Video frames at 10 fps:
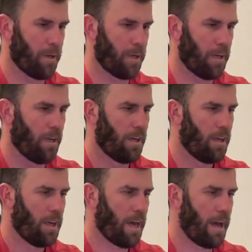
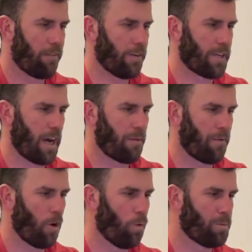But every time
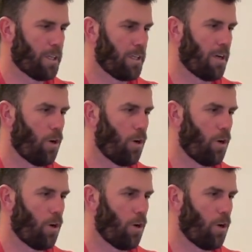I've opened